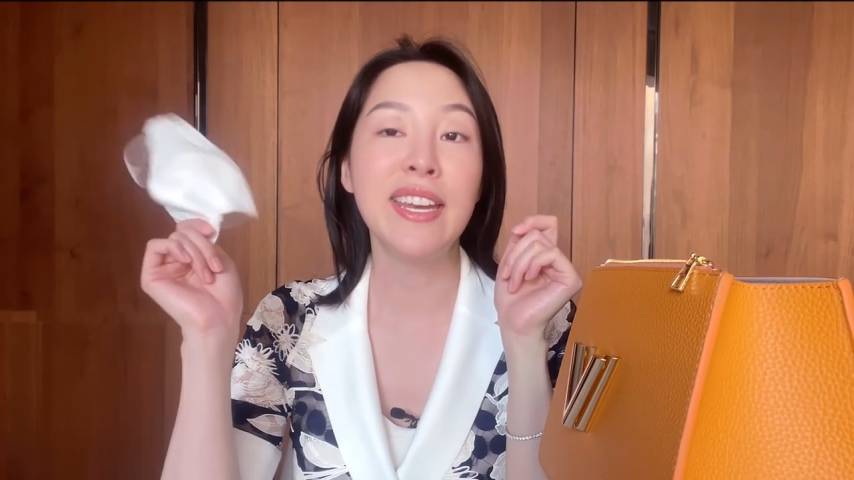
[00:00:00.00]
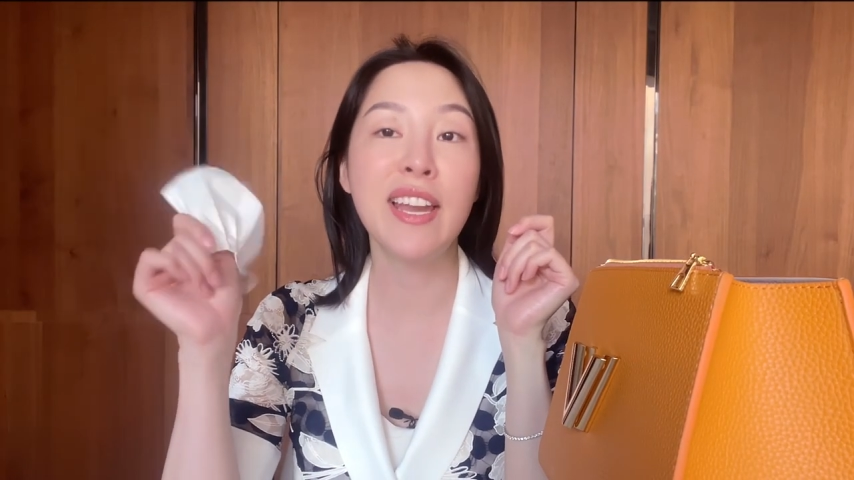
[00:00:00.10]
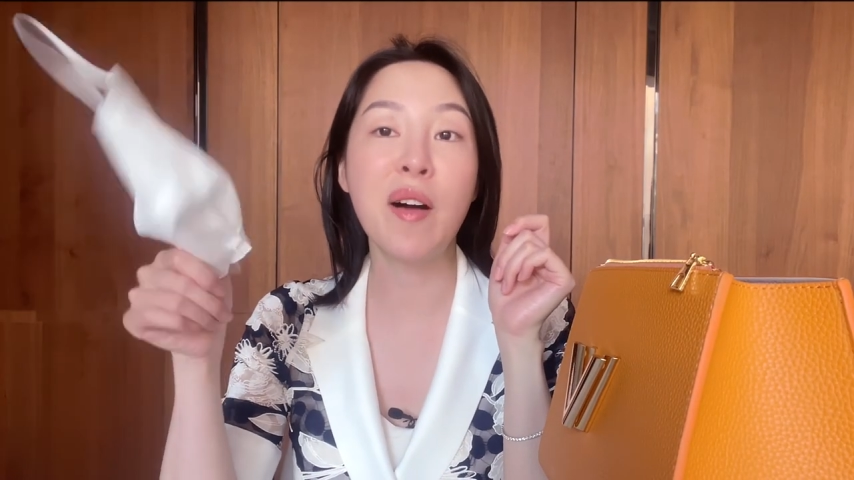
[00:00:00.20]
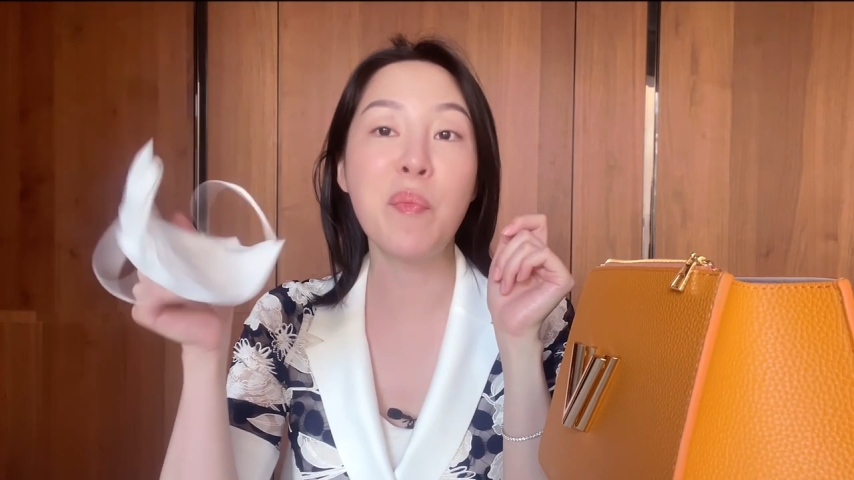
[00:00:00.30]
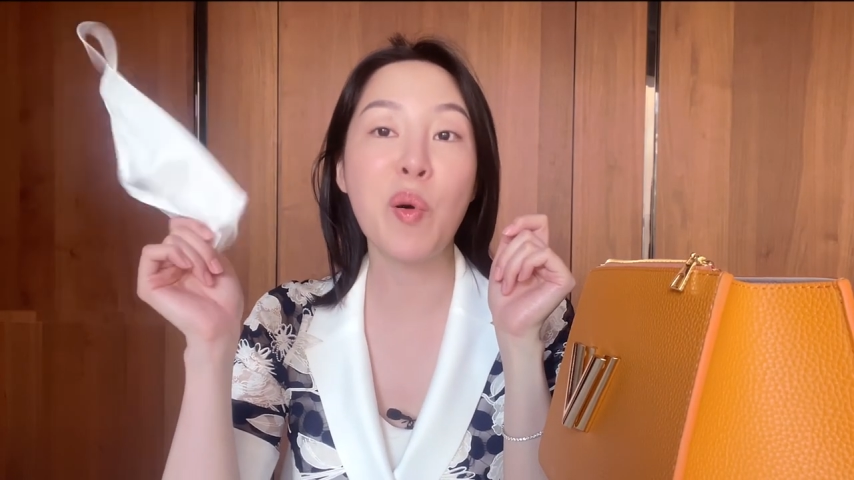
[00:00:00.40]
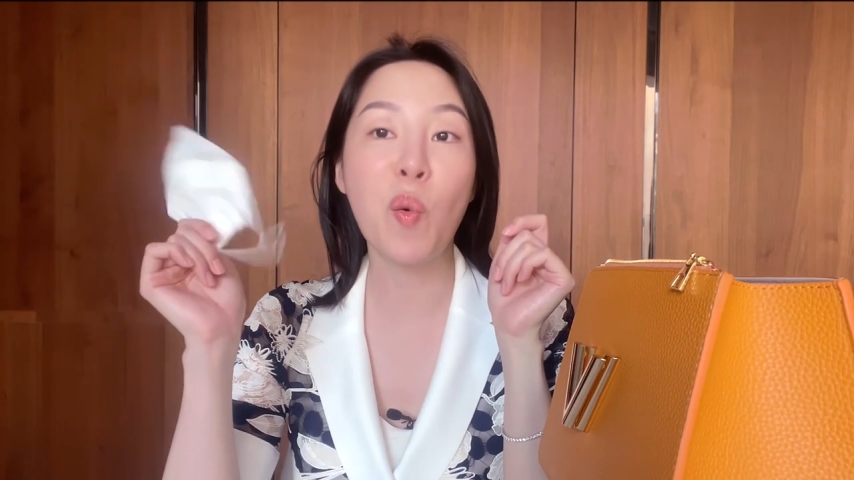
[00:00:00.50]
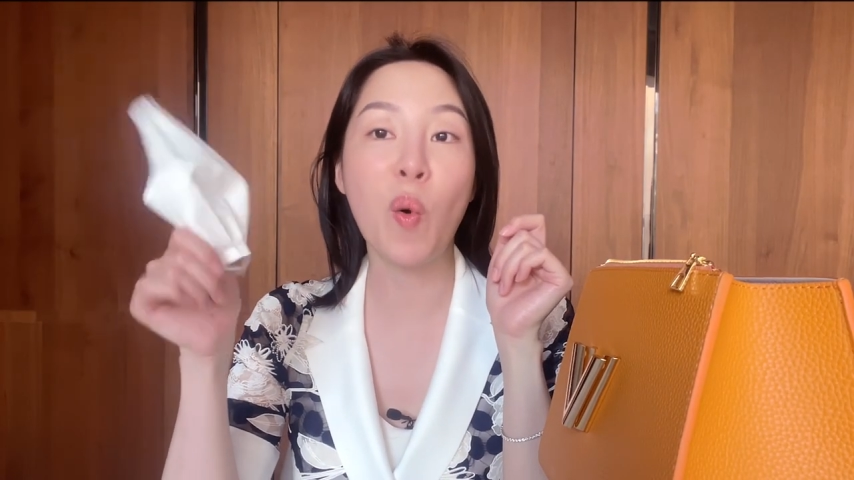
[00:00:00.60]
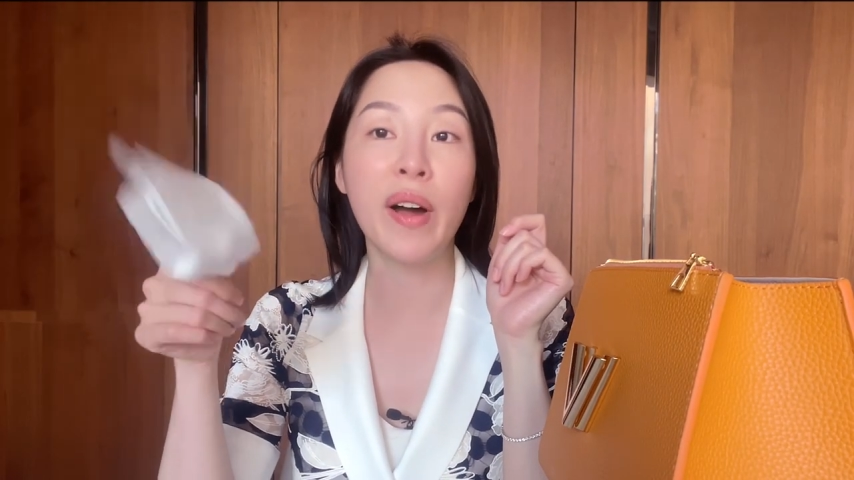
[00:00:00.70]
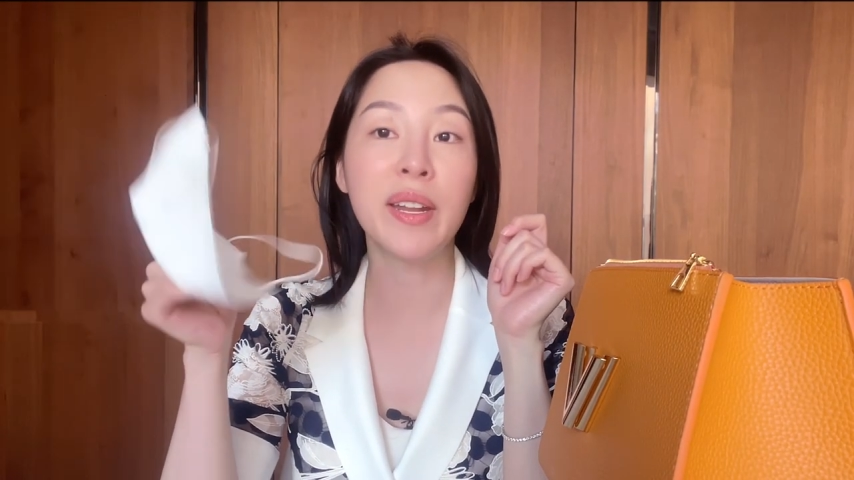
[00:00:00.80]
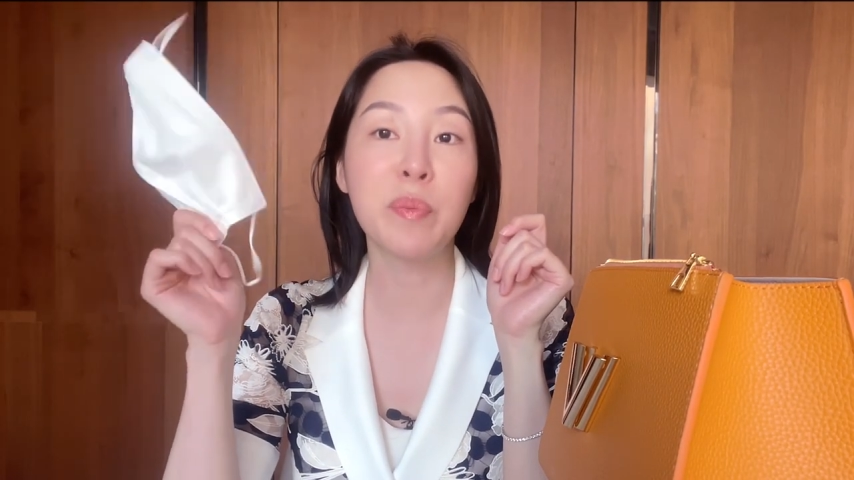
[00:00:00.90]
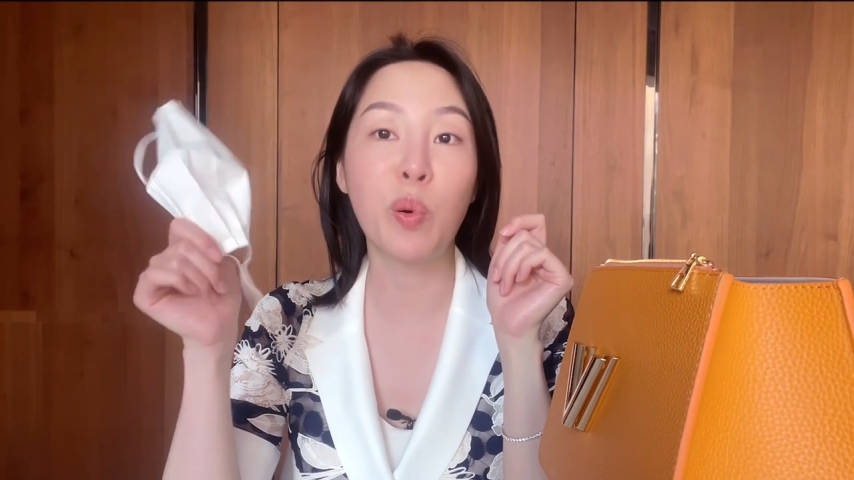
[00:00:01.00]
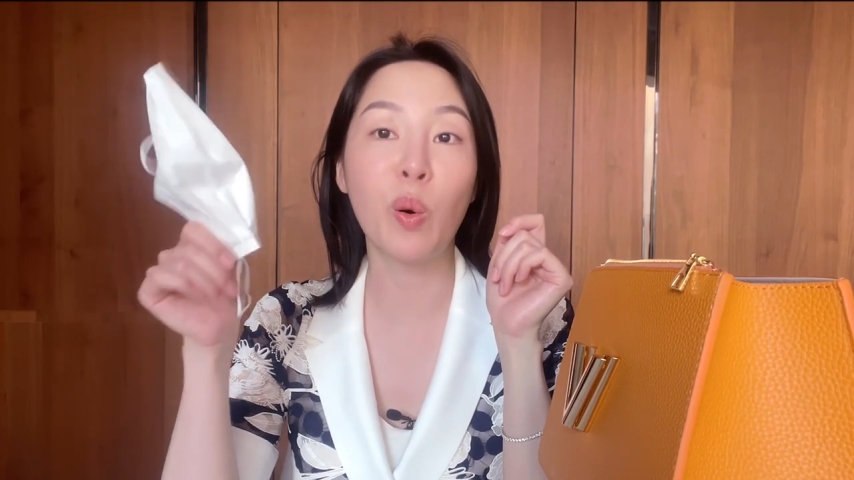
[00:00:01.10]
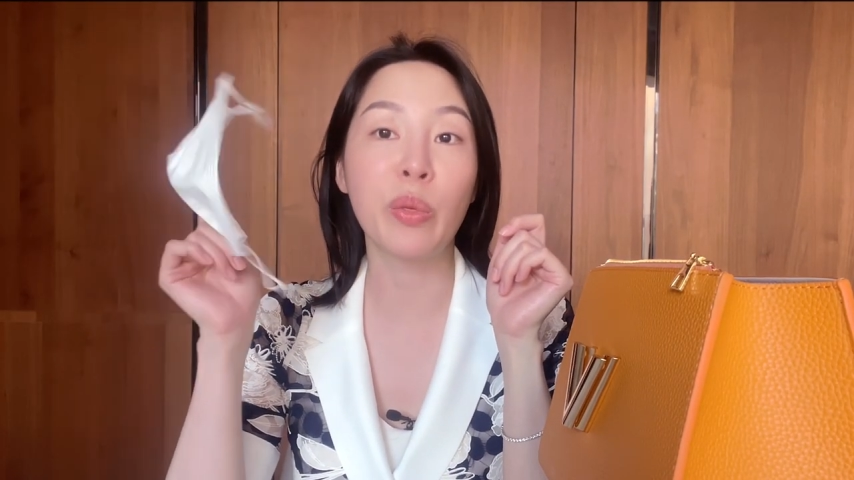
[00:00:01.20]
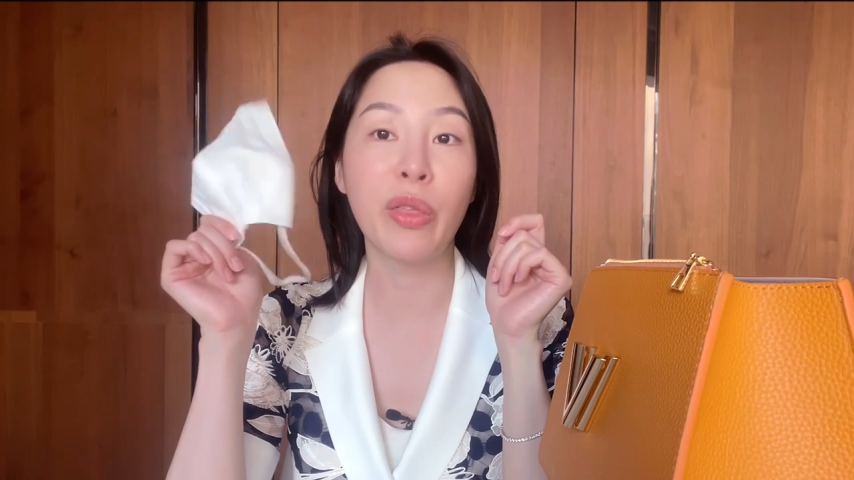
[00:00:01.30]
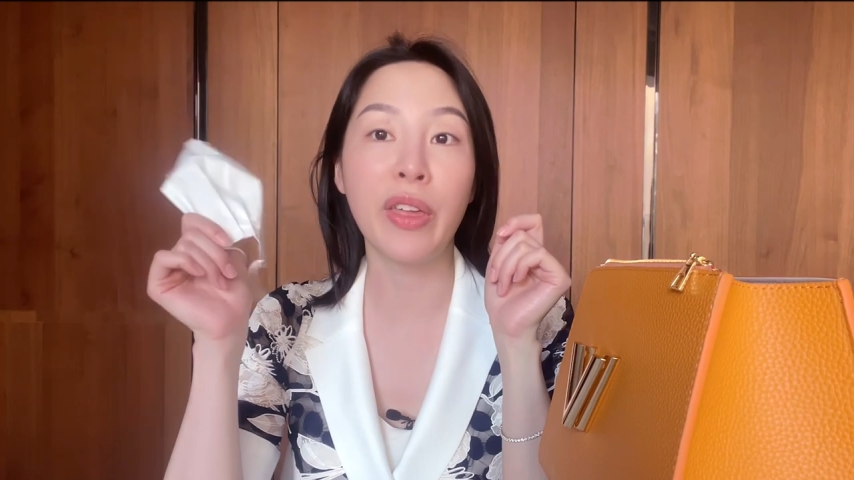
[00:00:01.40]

number one important